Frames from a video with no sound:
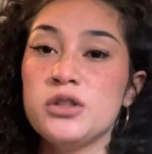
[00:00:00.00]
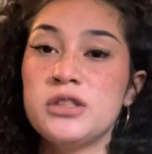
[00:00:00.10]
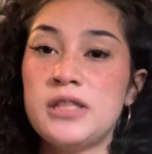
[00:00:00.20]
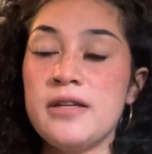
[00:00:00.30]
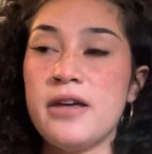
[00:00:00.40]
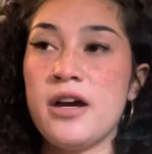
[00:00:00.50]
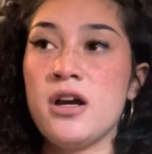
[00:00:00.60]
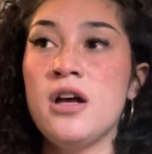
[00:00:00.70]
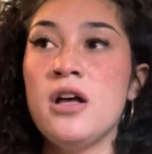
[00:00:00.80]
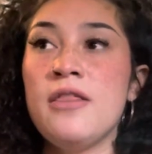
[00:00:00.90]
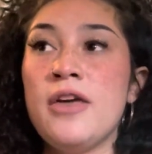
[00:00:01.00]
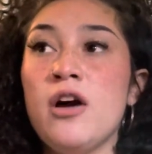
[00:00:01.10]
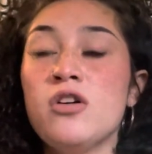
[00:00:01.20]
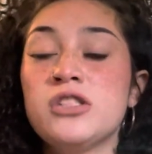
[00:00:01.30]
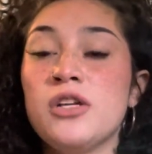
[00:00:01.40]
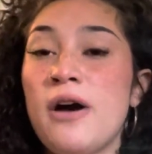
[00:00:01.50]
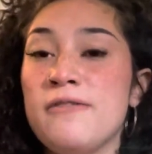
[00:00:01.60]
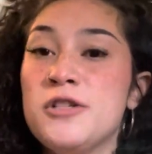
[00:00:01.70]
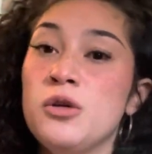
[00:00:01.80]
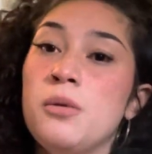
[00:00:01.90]
stay there. They also
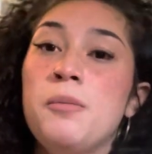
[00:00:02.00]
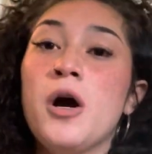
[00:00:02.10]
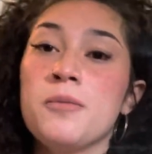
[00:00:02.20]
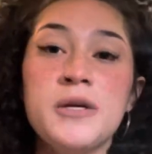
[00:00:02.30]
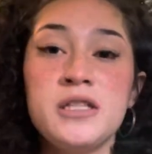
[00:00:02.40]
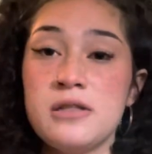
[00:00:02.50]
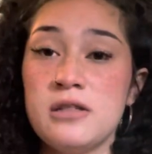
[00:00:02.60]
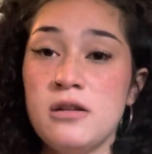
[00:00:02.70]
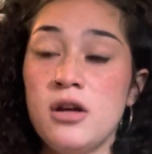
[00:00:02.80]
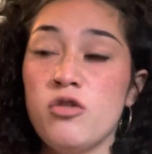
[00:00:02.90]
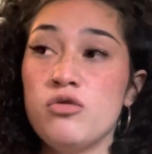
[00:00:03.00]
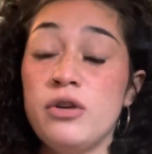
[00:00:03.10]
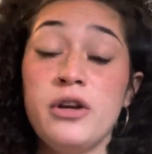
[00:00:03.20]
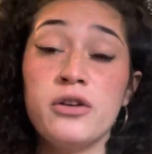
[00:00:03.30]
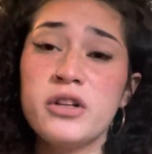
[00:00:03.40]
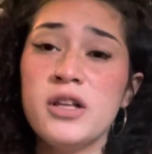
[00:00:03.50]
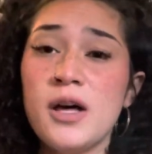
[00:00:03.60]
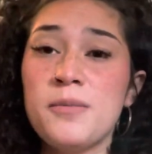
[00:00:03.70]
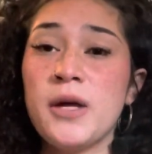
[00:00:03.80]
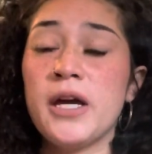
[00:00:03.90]
have 2 apartments near the
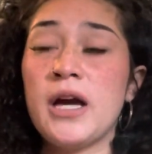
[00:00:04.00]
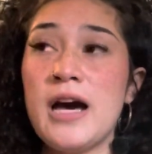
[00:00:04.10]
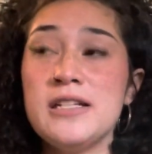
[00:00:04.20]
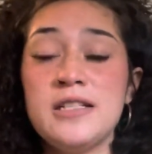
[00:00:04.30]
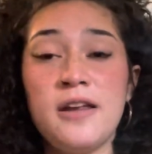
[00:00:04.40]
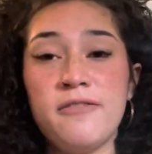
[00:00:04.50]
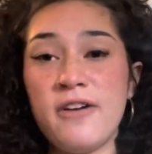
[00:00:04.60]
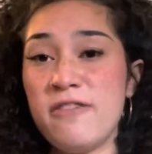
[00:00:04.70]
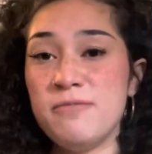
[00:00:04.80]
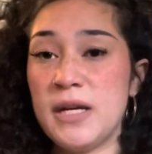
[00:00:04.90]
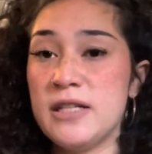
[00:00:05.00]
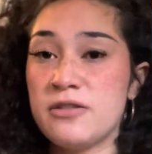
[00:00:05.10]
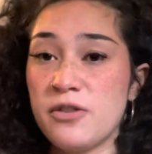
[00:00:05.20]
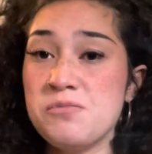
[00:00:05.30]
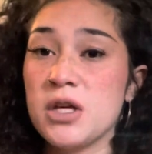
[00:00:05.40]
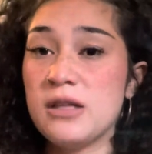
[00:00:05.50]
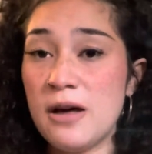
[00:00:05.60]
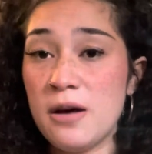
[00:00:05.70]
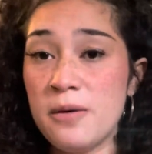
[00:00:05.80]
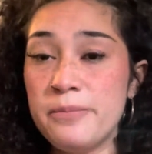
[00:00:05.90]
club. Like I stayed 5 minutes from the
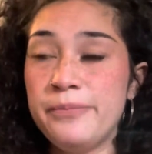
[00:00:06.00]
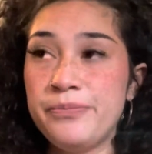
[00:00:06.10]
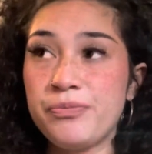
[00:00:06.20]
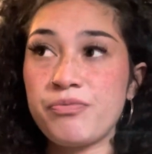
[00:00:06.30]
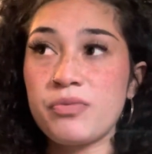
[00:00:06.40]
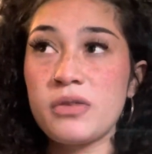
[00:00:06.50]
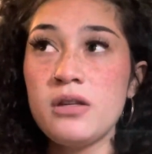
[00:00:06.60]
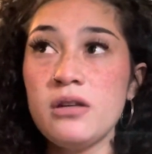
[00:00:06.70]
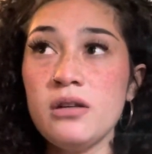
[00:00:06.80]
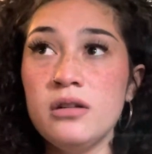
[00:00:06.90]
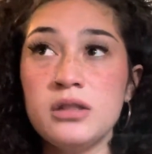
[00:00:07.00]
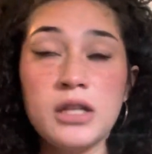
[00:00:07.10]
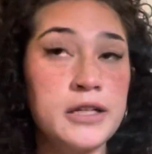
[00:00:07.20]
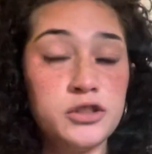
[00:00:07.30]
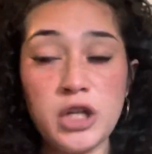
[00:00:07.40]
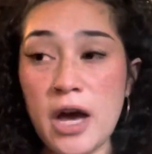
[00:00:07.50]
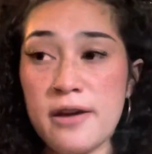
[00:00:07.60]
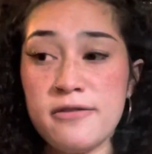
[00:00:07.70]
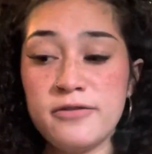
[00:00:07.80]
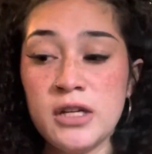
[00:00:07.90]
club, like
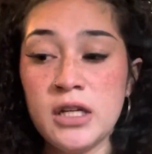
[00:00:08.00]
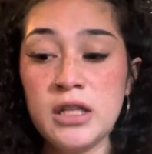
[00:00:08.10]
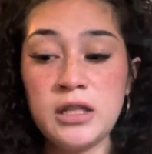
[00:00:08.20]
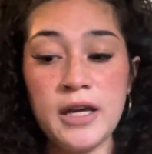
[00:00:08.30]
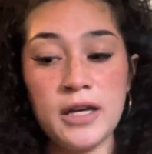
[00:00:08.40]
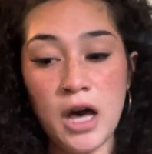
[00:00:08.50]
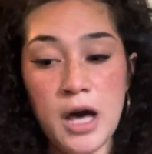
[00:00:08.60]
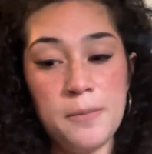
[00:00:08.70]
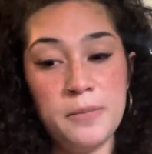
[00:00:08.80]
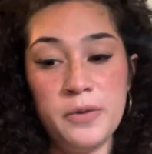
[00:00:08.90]
drive, like up